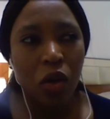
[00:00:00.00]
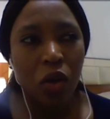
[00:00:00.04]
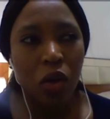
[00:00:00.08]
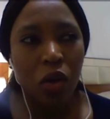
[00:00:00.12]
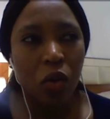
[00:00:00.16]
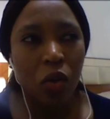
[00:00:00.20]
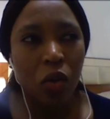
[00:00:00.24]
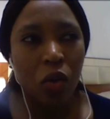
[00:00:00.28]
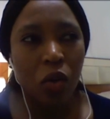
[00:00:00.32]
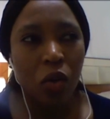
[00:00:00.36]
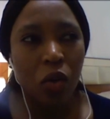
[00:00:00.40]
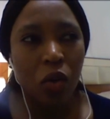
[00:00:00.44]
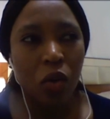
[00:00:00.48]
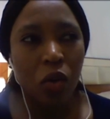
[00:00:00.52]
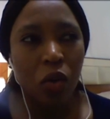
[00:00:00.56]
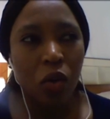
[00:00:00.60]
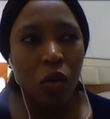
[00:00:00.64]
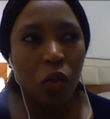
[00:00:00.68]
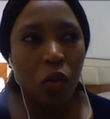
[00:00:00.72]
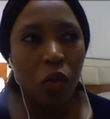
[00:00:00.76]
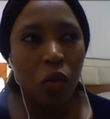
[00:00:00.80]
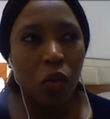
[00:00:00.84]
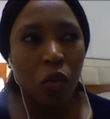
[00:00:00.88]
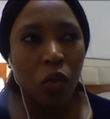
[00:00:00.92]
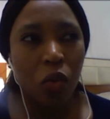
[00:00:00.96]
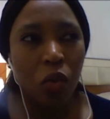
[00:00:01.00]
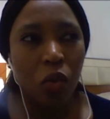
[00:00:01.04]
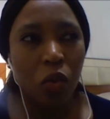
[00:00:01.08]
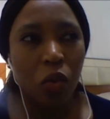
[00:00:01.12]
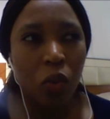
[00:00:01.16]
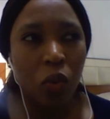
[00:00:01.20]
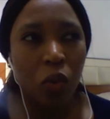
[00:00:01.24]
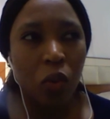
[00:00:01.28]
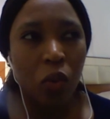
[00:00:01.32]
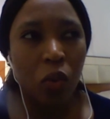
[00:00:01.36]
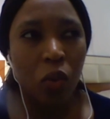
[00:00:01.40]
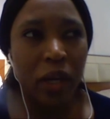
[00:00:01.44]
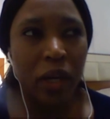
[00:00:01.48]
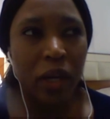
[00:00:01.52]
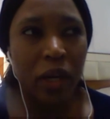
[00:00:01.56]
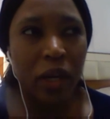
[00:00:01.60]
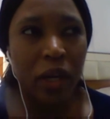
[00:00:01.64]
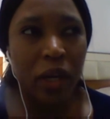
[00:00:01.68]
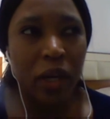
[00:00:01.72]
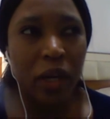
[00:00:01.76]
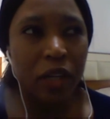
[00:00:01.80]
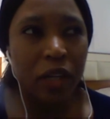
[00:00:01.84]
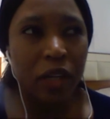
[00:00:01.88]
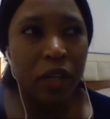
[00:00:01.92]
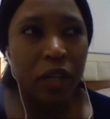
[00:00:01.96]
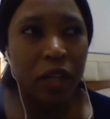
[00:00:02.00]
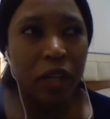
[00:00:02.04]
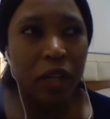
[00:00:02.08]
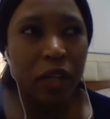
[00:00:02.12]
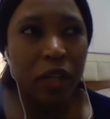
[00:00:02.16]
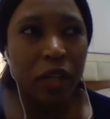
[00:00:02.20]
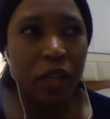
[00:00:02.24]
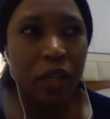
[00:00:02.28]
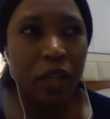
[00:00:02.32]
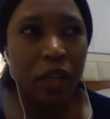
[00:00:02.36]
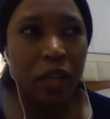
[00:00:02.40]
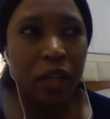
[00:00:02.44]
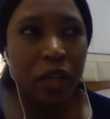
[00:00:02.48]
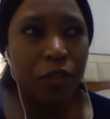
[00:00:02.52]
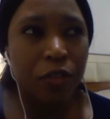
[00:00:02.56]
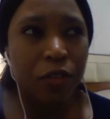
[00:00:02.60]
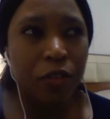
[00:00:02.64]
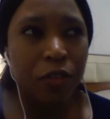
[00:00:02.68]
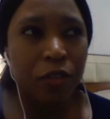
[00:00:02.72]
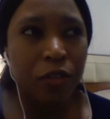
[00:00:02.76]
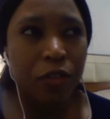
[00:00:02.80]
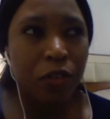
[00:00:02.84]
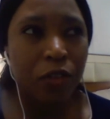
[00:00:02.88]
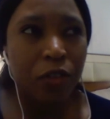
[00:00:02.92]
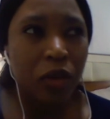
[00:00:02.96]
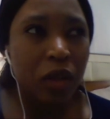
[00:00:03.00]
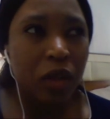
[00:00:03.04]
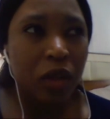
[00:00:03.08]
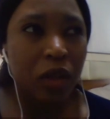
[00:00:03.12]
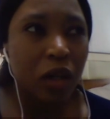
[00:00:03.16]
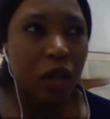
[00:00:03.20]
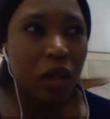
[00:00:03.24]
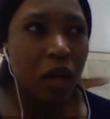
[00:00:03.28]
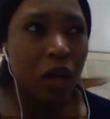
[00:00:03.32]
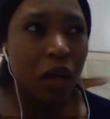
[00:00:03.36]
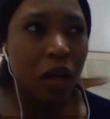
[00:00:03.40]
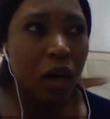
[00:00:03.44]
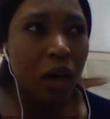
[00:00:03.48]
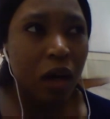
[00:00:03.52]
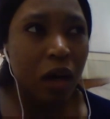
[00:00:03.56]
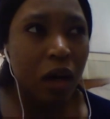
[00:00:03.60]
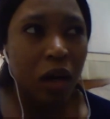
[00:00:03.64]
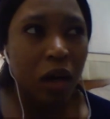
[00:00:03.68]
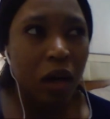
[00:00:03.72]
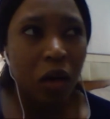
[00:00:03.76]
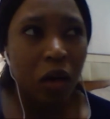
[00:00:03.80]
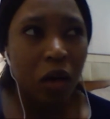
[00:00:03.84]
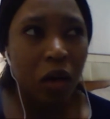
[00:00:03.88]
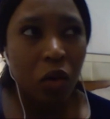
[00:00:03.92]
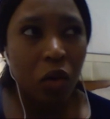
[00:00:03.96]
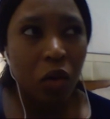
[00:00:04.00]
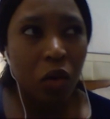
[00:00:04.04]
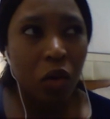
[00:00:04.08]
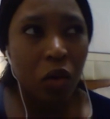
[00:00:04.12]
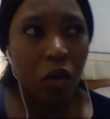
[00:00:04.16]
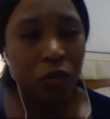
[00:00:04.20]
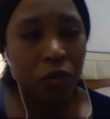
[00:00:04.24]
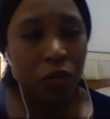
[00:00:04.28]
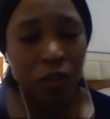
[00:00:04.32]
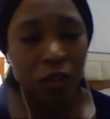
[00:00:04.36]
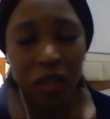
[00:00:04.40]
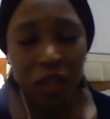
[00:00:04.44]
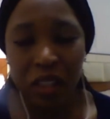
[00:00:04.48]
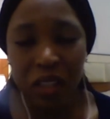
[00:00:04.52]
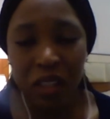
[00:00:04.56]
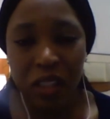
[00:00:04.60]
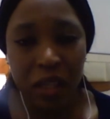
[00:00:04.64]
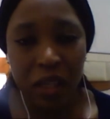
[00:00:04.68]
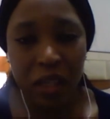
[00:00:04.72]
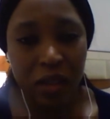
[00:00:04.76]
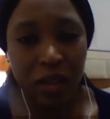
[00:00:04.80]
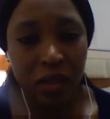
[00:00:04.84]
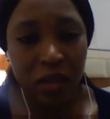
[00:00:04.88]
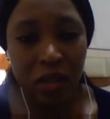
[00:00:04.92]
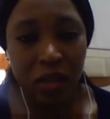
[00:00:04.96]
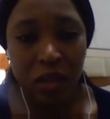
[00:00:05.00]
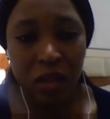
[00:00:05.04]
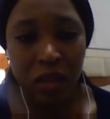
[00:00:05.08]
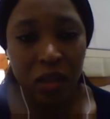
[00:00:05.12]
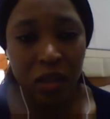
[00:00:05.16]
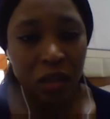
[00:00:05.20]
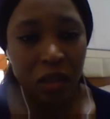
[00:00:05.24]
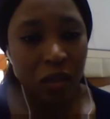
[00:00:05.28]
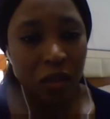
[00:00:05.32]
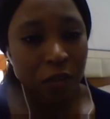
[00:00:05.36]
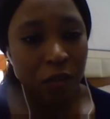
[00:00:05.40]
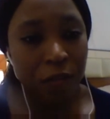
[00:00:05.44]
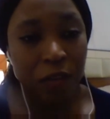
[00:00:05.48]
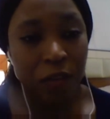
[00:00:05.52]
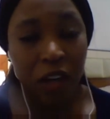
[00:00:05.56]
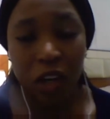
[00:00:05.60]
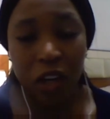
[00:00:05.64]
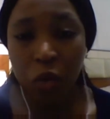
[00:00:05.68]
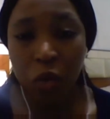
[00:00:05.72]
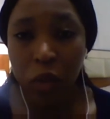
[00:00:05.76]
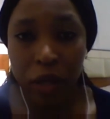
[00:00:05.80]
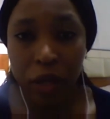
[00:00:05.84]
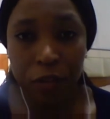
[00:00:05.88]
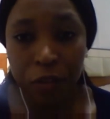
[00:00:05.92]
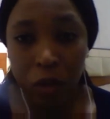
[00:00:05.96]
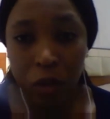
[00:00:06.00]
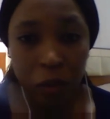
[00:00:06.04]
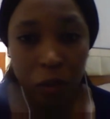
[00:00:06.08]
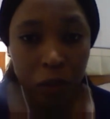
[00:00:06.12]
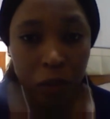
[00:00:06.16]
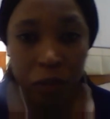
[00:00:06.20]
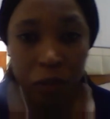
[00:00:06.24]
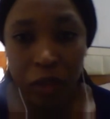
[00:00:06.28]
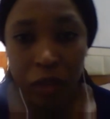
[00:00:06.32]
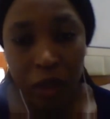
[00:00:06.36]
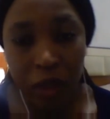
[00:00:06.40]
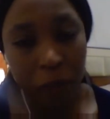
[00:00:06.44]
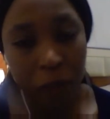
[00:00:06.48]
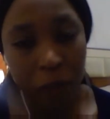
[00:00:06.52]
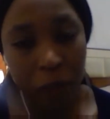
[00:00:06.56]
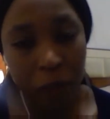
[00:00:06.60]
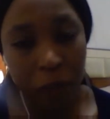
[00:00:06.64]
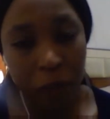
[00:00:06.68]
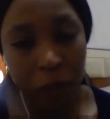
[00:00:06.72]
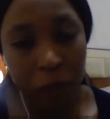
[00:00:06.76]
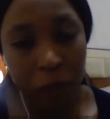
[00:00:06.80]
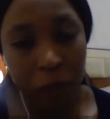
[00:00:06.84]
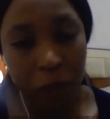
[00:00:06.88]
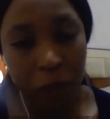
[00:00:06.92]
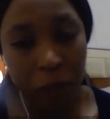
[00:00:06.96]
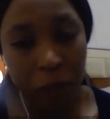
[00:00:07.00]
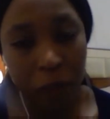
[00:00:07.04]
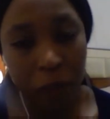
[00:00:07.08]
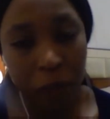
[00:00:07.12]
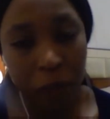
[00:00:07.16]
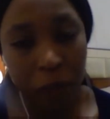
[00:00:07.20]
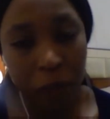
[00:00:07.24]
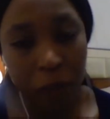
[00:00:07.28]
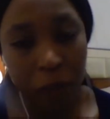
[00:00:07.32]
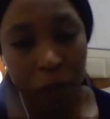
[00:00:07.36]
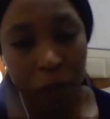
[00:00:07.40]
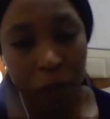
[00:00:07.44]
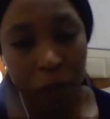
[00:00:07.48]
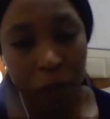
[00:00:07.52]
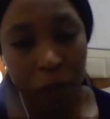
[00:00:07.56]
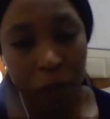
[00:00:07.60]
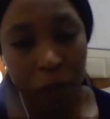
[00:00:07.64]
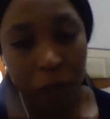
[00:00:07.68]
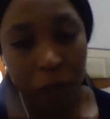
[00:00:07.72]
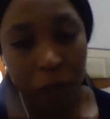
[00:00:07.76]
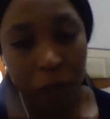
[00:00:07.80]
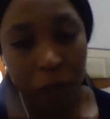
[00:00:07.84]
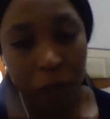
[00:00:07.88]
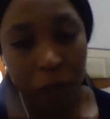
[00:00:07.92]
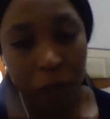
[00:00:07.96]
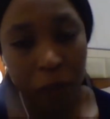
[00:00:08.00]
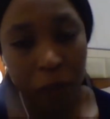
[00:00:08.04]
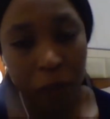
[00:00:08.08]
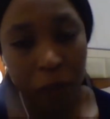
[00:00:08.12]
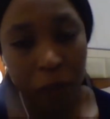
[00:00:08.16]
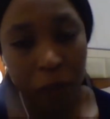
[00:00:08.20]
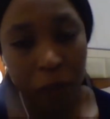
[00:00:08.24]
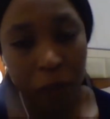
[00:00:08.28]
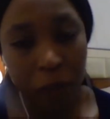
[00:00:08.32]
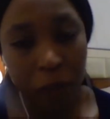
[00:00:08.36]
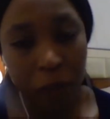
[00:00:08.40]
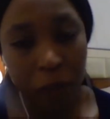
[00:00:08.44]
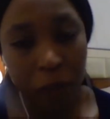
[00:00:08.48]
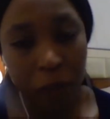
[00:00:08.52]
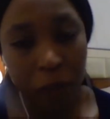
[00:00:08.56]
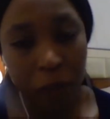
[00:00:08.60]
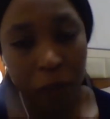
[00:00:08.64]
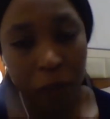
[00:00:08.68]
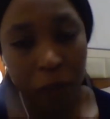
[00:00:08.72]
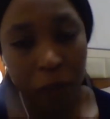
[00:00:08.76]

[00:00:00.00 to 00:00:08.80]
wait for the car or for the taxi far away from the. Is that okay?